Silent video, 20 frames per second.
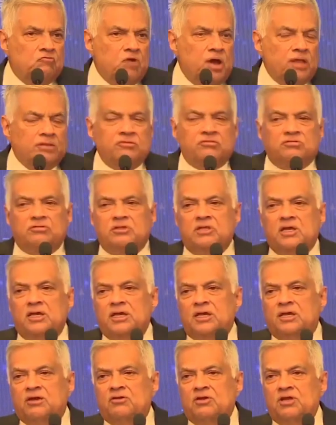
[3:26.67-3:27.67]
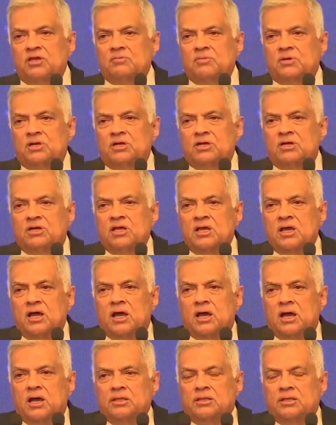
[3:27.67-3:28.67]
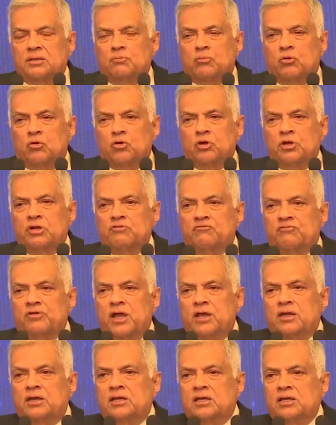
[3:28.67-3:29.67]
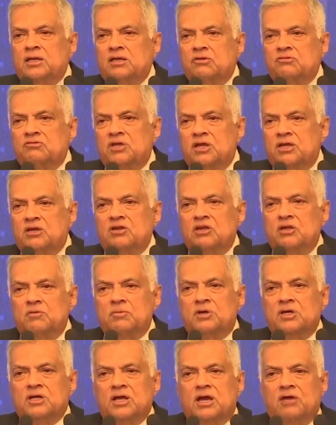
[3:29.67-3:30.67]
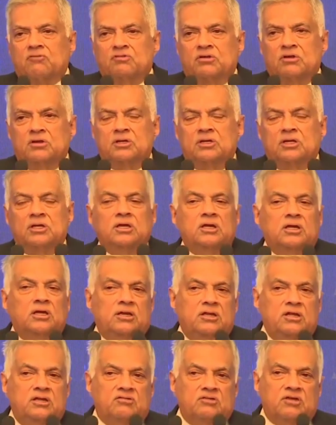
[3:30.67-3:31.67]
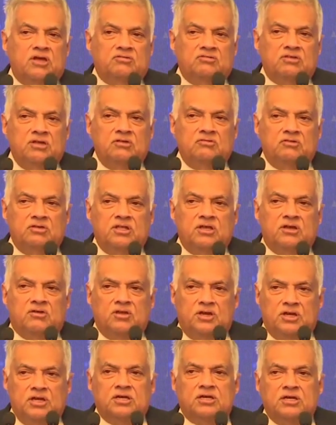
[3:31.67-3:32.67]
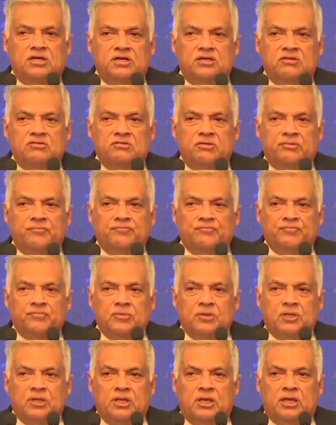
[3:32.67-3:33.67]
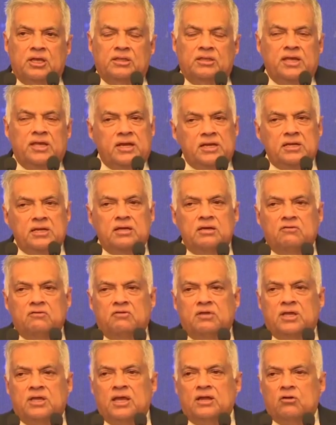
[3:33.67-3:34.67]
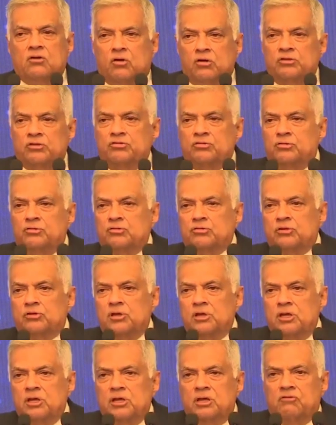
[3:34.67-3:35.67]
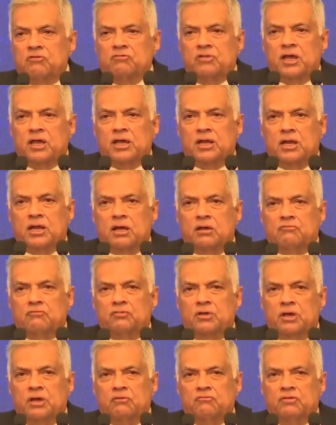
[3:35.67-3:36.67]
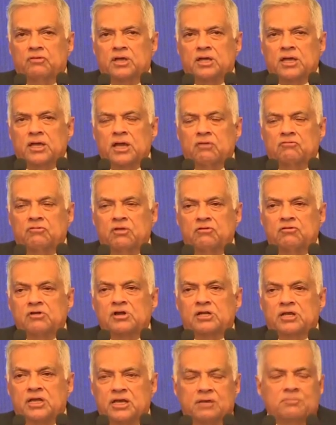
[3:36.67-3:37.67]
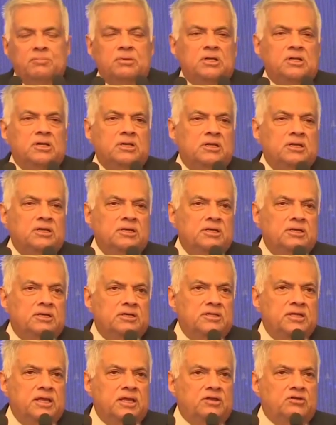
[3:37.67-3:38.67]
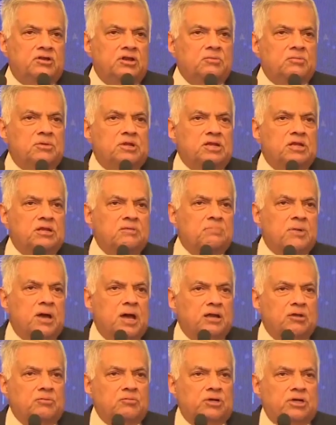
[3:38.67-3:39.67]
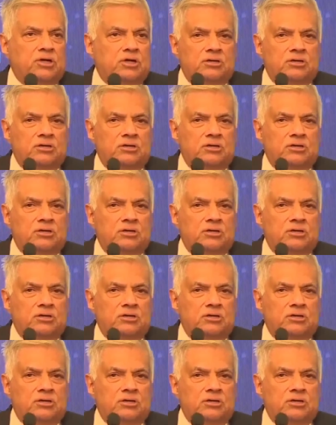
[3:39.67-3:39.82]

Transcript: Once the agreement, the board finally gives agreement after discussing with the creditors, then we can also, we will table the agreement in Parliament.